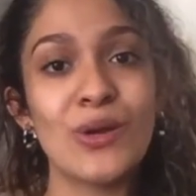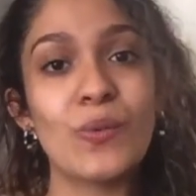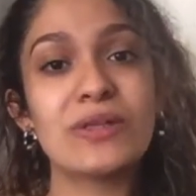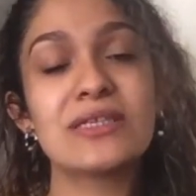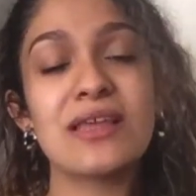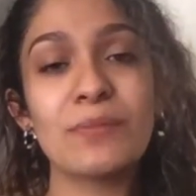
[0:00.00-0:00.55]
Well,
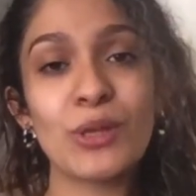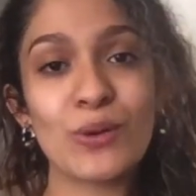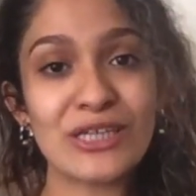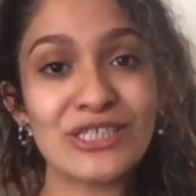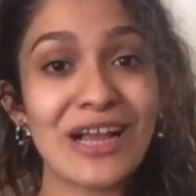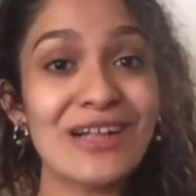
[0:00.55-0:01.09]
to them, I
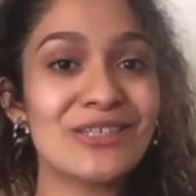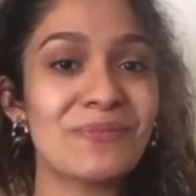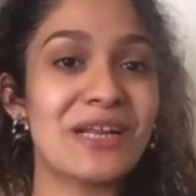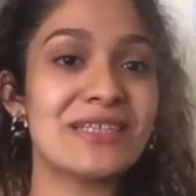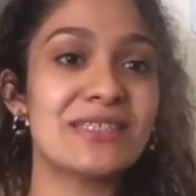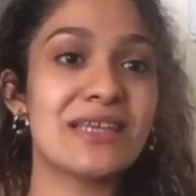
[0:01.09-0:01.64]
challenge them and
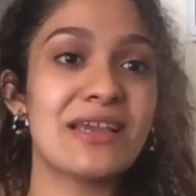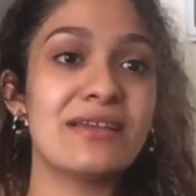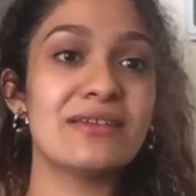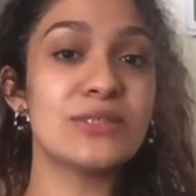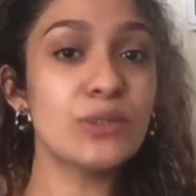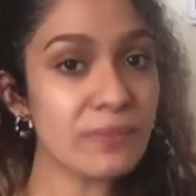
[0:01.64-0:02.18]
I say,
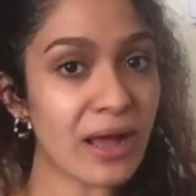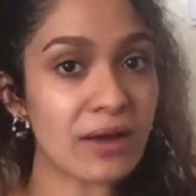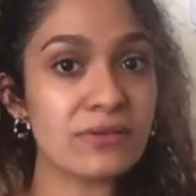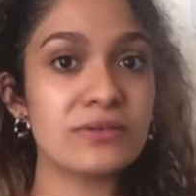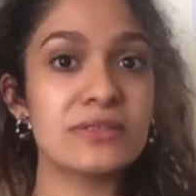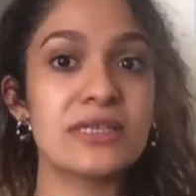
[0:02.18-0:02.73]
zoom
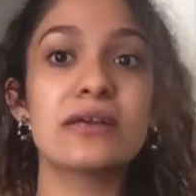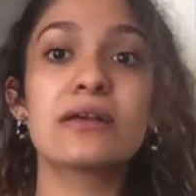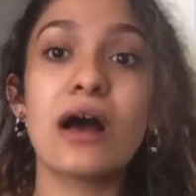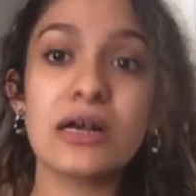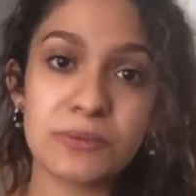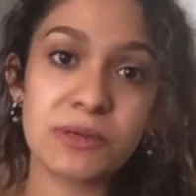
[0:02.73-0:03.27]
out, take a
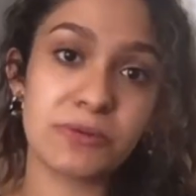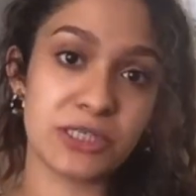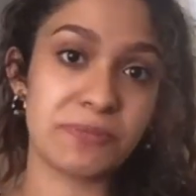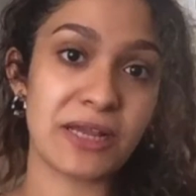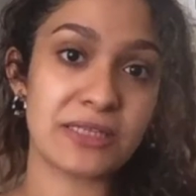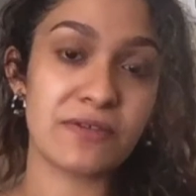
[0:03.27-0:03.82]
cosmic
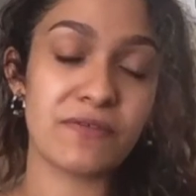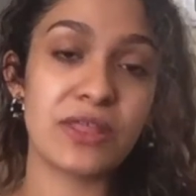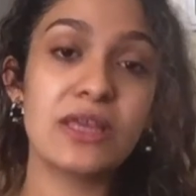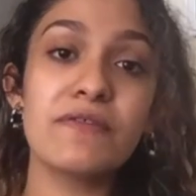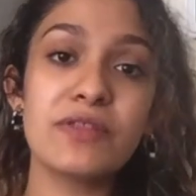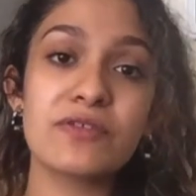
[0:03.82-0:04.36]
perspective. Think
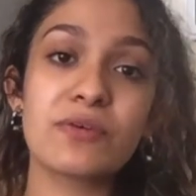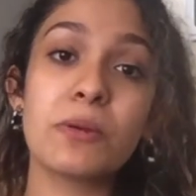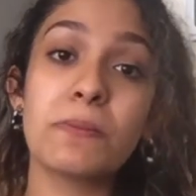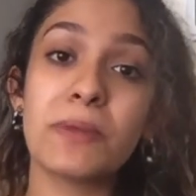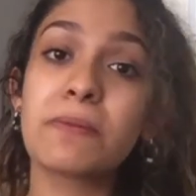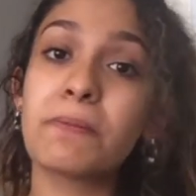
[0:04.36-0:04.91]
of this from a
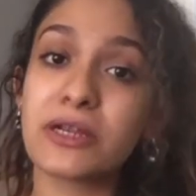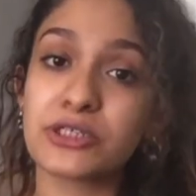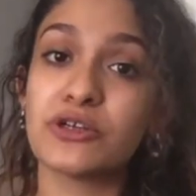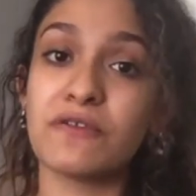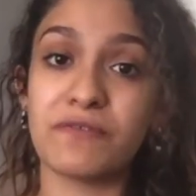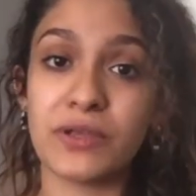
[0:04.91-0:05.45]
big
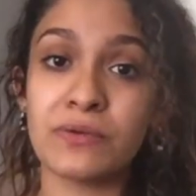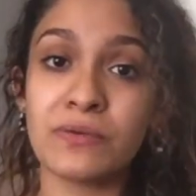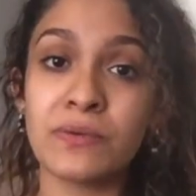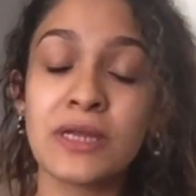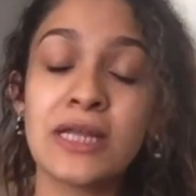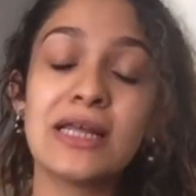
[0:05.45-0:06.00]
picture view
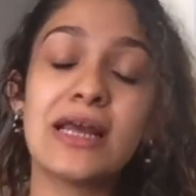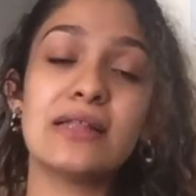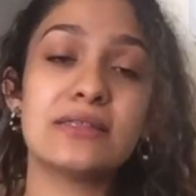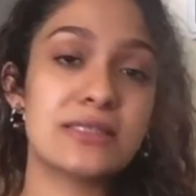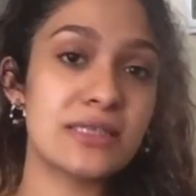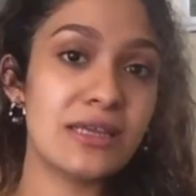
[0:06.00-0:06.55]
and
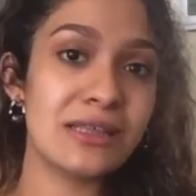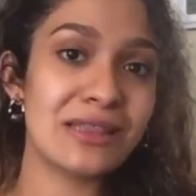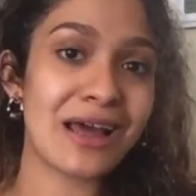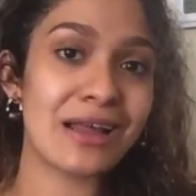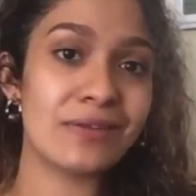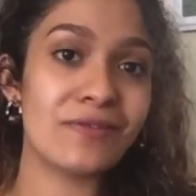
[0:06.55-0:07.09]
see
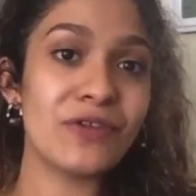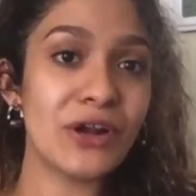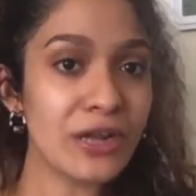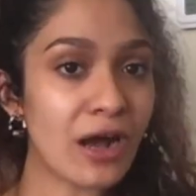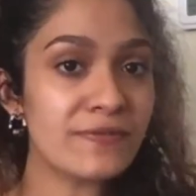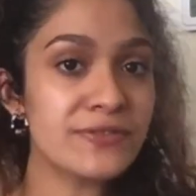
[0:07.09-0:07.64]
that very
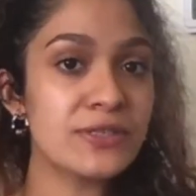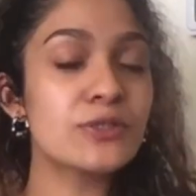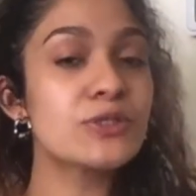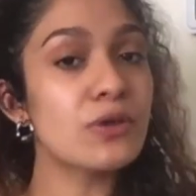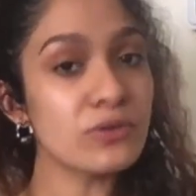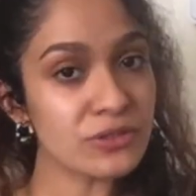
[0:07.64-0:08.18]
often the
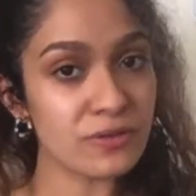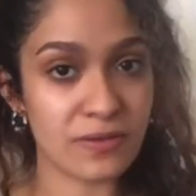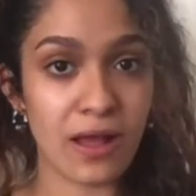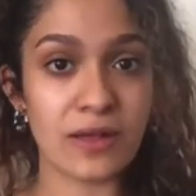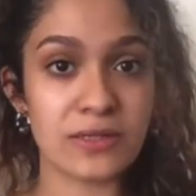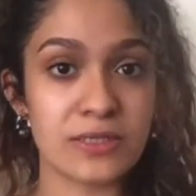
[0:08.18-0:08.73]
social
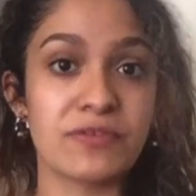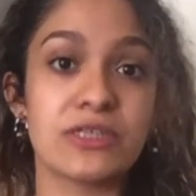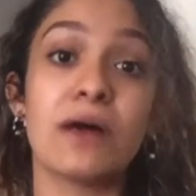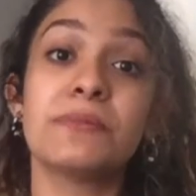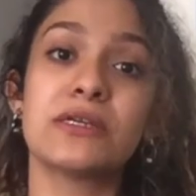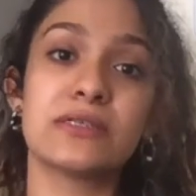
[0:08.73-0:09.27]
costs of
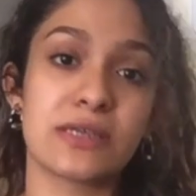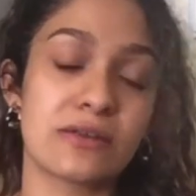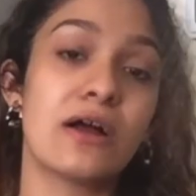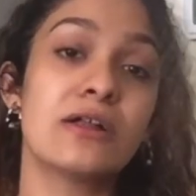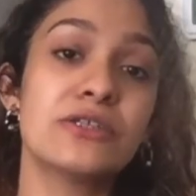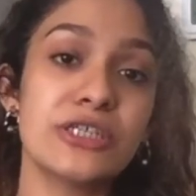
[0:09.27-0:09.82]
adopting the
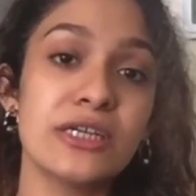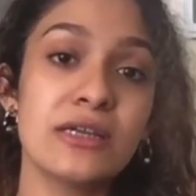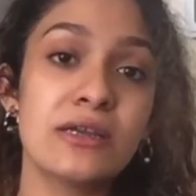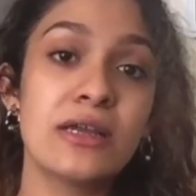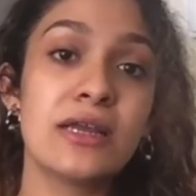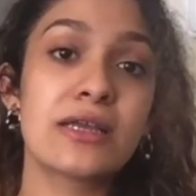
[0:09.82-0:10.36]
technology
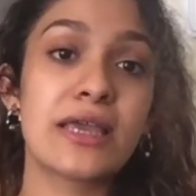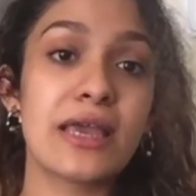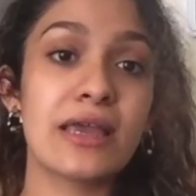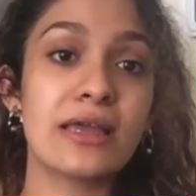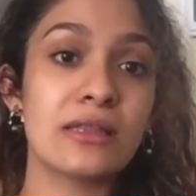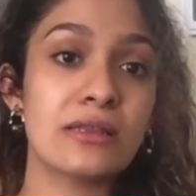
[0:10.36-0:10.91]

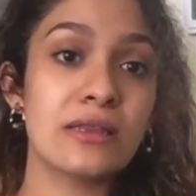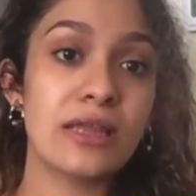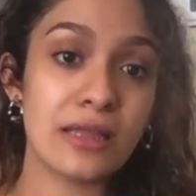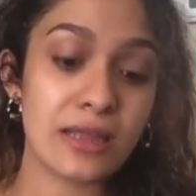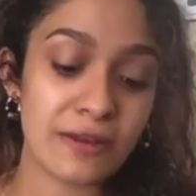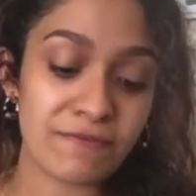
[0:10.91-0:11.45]
can,
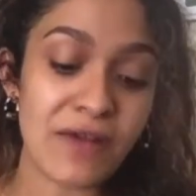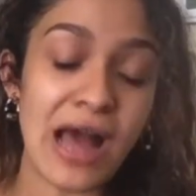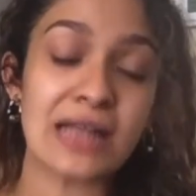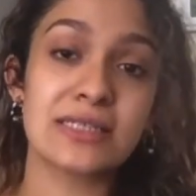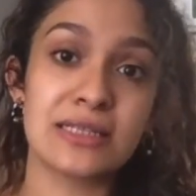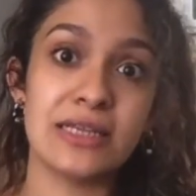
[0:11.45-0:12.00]
in
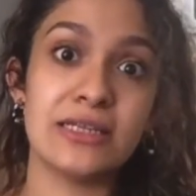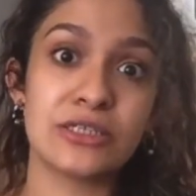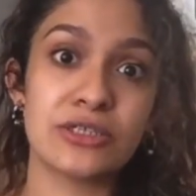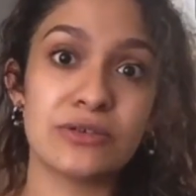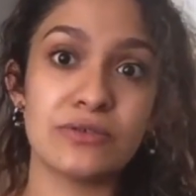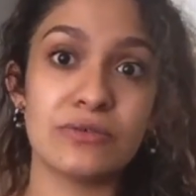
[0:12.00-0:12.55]
fact, lead
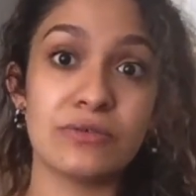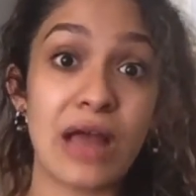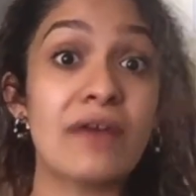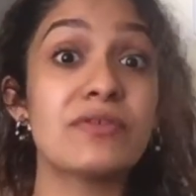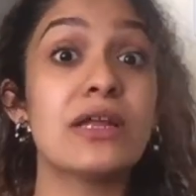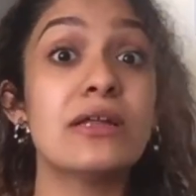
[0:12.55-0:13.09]
to
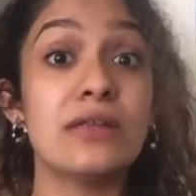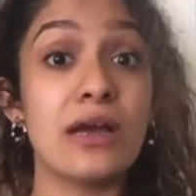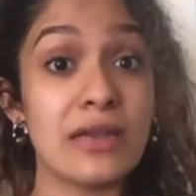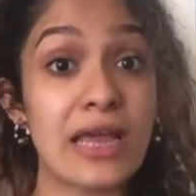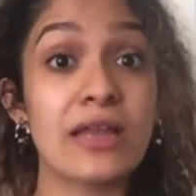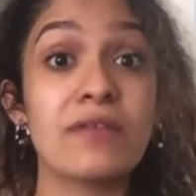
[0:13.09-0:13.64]
have a
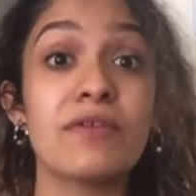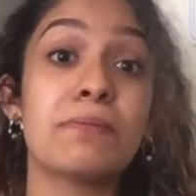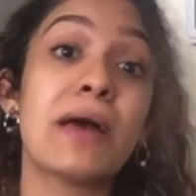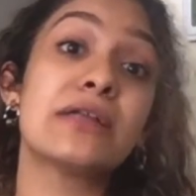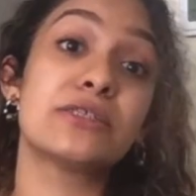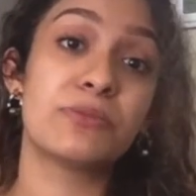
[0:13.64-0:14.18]
negative
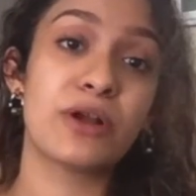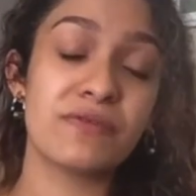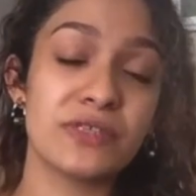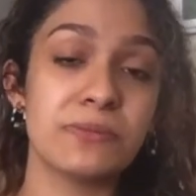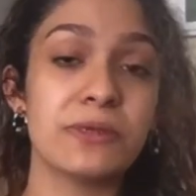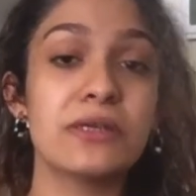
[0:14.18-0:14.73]
impact on
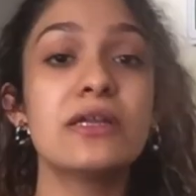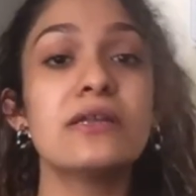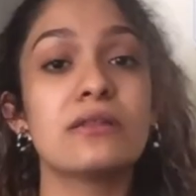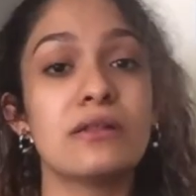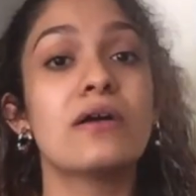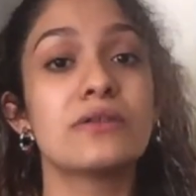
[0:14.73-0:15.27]
profitability in the
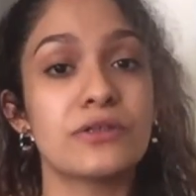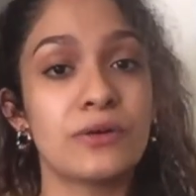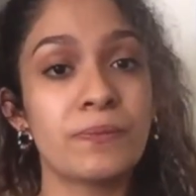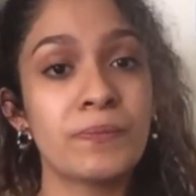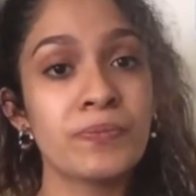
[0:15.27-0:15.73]
long term.